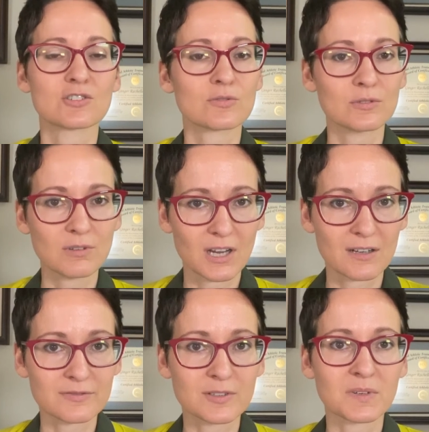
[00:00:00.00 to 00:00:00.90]
true
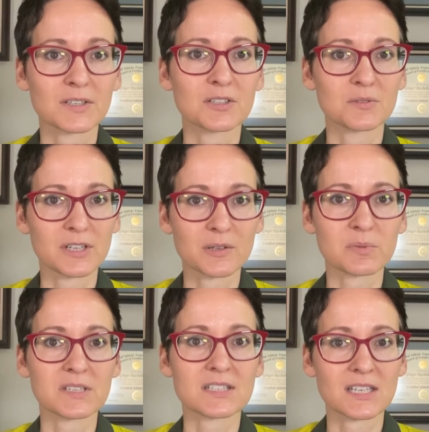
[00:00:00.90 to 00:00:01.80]
love for my career in
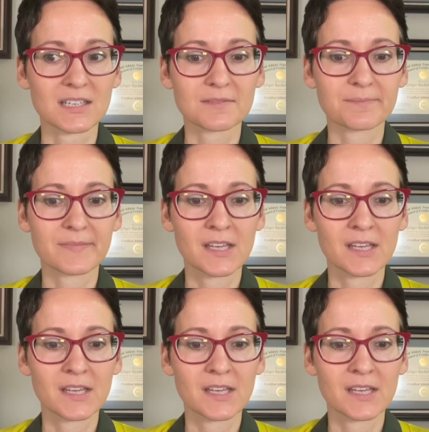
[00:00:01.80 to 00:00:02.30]
P T.